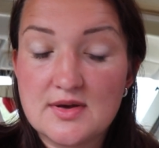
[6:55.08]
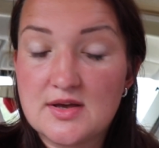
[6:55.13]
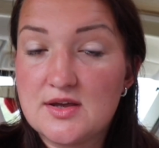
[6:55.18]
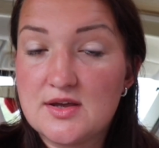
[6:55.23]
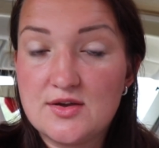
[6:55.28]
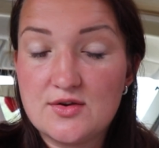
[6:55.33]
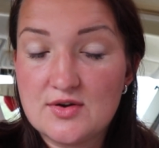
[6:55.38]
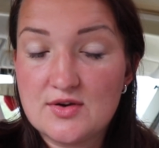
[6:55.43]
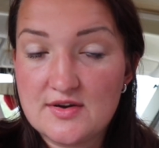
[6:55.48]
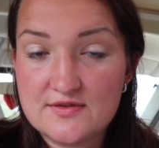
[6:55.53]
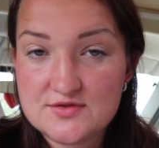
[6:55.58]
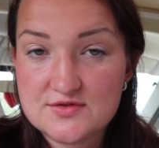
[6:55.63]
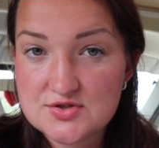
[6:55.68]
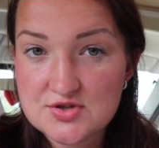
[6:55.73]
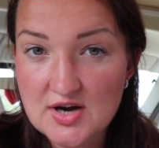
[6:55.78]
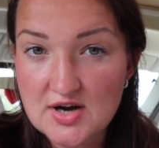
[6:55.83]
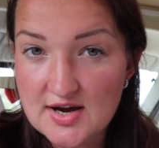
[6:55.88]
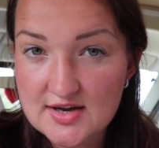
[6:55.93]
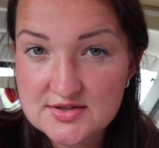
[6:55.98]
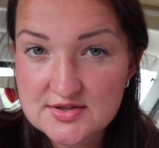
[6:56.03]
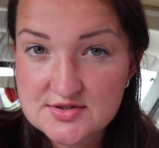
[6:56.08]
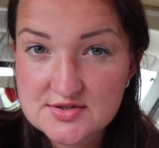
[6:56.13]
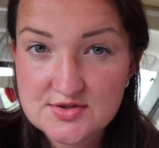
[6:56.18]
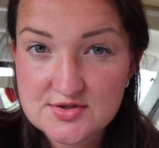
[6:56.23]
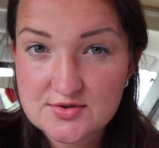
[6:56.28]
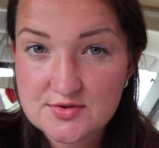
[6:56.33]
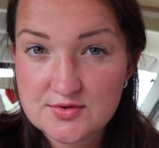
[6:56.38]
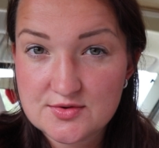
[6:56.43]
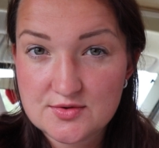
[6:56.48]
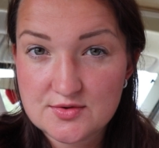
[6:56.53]
you have tried
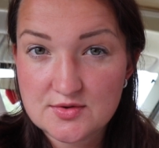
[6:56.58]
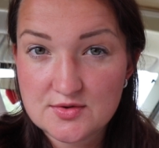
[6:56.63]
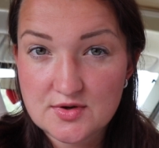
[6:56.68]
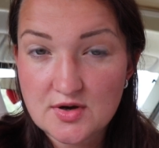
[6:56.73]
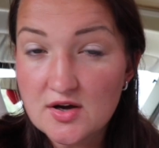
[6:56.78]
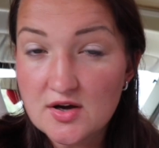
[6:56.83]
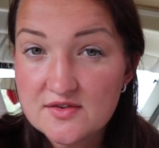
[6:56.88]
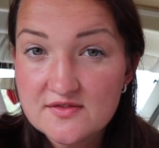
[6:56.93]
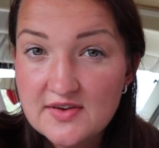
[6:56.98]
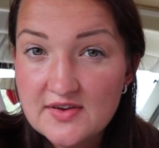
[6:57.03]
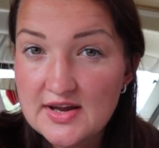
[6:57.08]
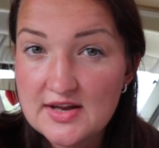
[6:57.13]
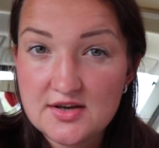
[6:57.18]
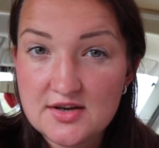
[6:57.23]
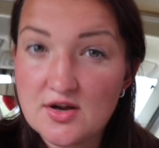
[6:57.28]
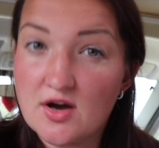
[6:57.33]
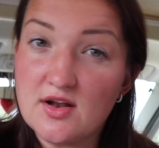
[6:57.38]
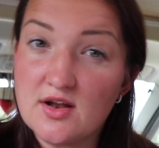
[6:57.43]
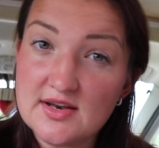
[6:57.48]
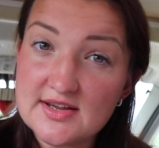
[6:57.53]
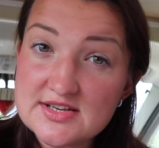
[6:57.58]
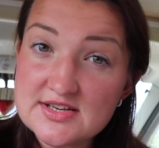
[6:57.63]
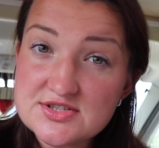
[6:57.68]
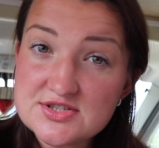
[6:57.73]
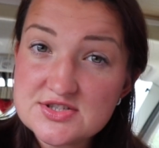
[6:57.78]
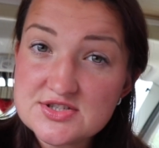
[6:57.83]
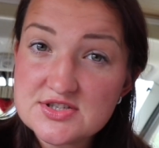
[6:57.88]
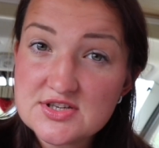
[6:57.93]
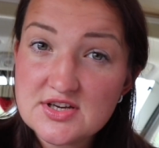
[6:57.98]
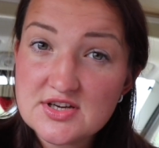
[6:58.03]
to convey
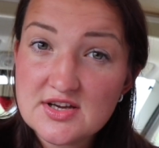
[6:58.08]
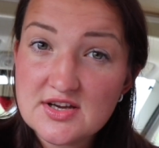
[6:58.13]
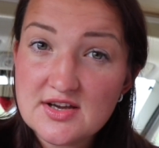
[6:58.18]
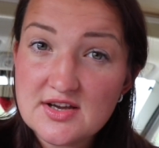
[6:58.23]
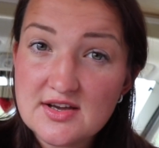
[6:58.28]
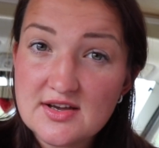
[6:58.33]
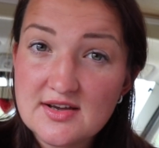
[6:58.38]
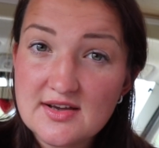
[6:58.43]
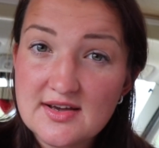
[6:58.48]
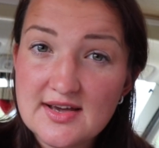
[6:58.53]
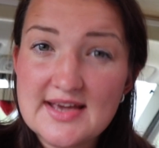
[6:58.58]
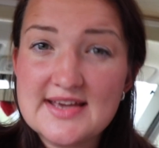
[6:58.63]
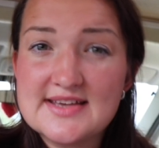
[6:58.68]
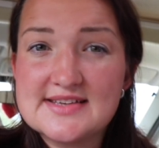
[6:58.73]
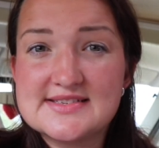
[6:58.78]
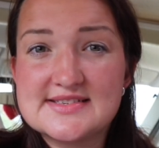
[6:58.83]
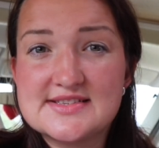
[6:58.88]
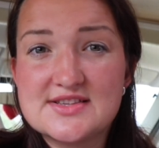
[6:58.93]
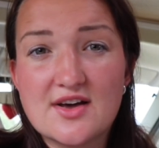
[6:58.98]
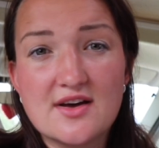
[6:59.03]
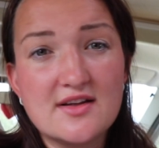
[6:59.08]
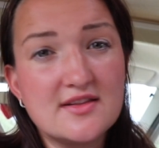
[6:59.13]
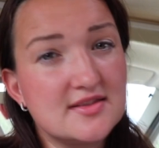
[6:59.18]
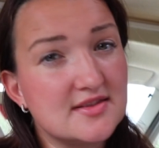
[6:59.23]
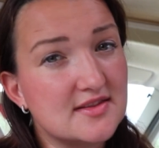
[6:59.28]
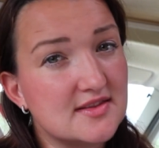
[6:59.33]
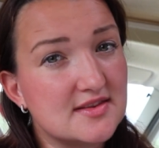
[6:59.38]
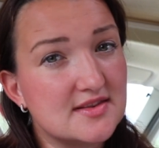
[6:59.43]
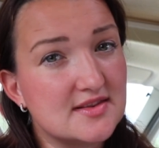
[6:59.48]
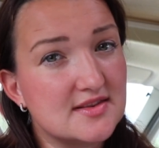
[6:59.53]
knowledge is not
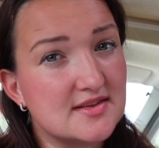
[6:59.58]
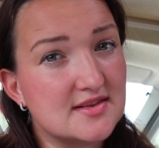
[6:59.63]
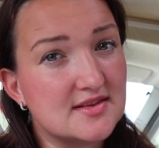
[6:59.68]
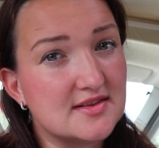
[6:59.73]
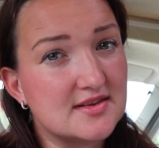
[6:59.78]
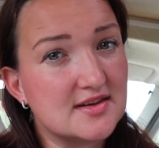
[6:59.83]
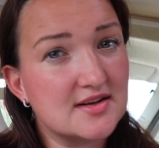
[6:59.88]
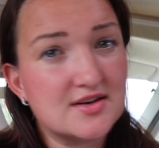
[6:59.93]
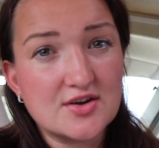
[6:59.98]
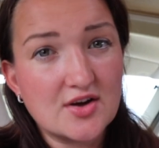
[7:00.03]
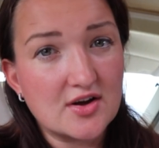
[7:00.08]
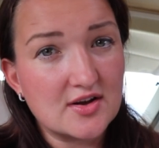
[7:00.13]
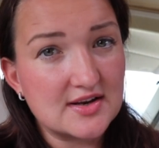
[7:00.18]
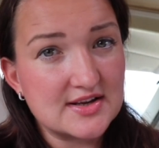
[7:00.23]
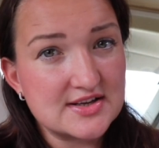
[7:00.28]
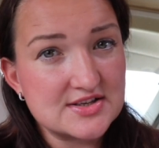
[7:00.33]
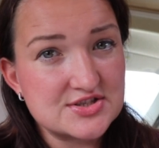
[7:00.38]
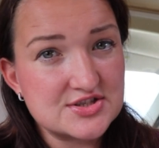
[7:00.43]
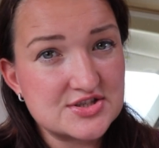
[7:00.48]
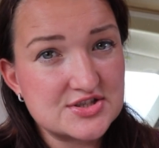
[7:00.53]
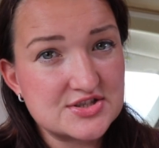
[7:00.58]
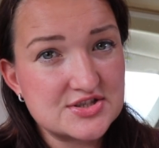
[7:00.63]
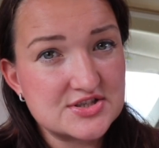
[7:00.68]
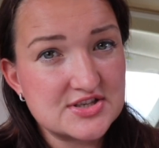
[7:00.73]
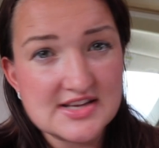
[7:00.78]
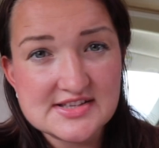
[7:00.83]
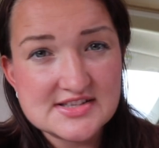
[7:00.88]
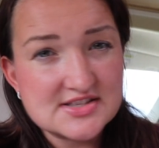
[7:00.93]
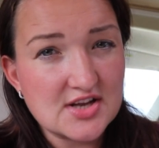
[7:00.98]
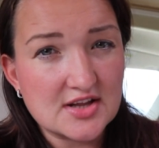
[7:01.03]
the knowledge,
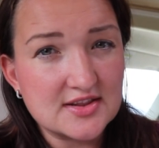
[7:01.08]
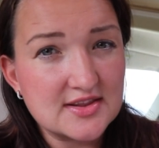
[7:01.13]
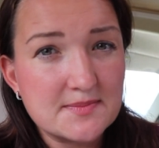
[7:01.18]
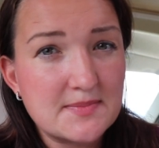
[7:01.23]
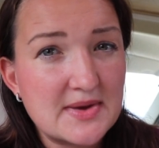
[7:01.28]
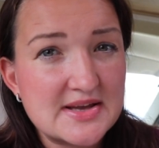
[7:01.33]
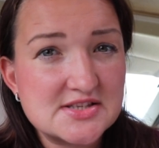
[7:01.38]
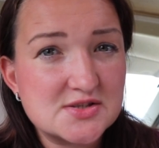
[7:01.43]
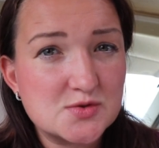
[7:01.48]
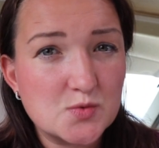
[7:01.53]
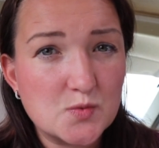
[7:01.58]
it's not the best